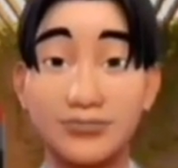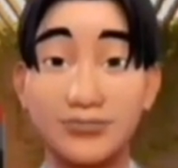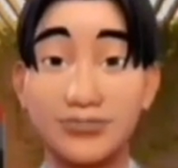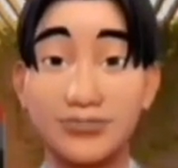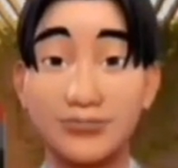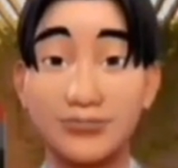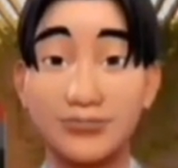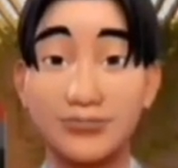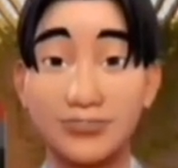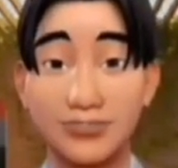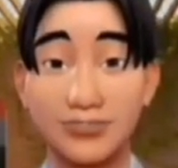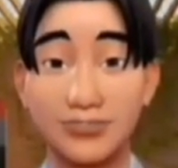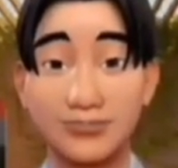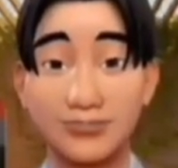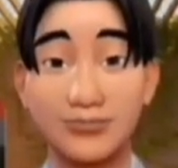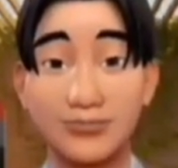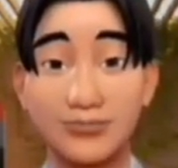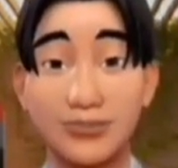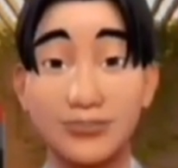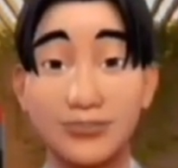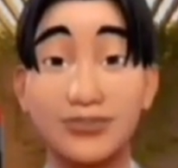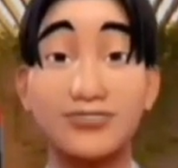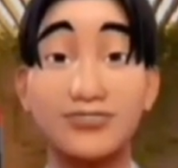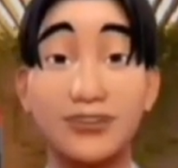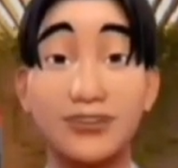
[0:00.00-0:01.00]
They sent me
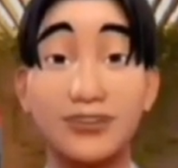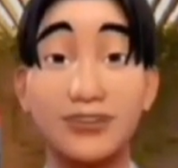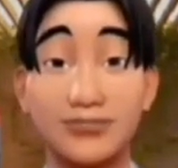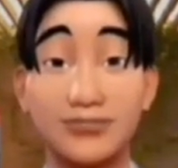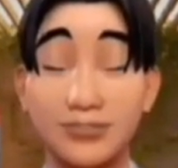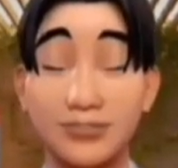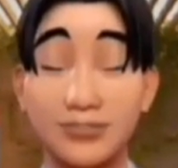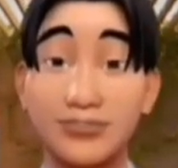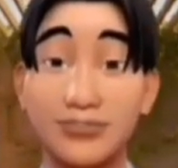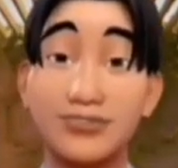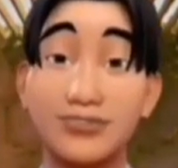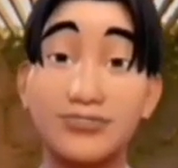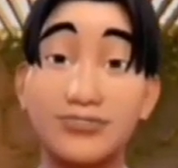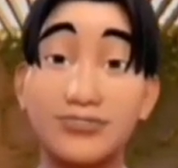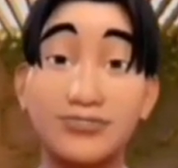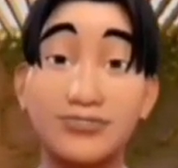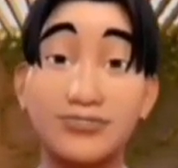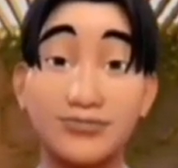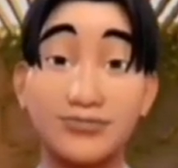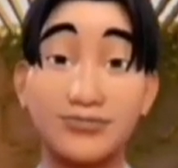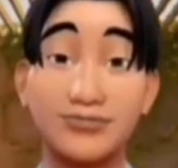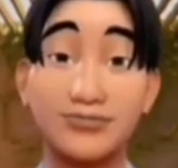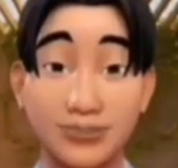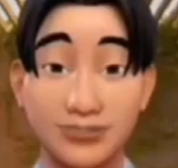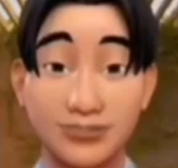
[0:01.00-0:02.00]
the document what
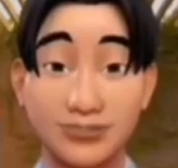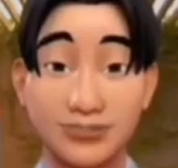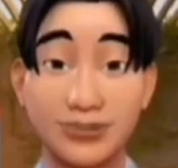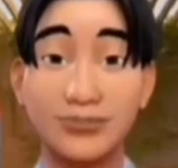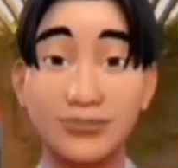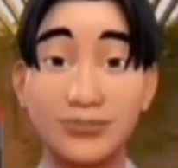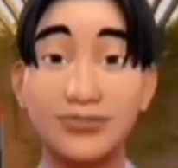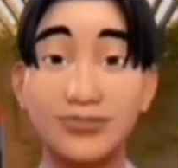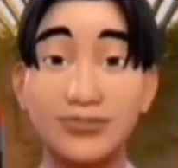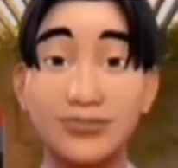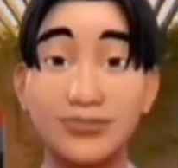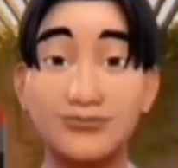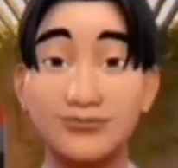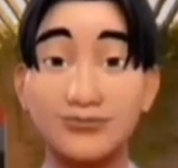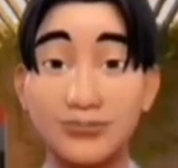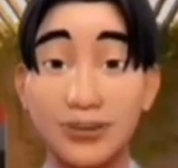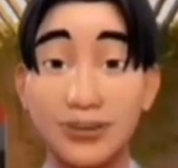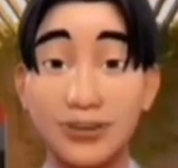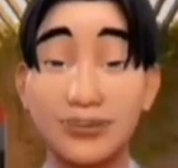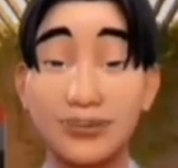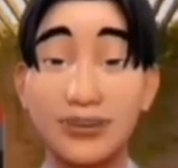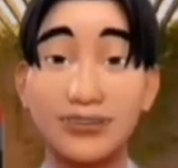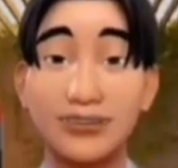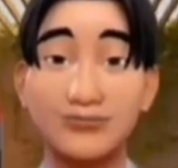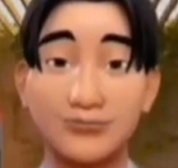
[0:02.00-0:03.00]
I had to fill up.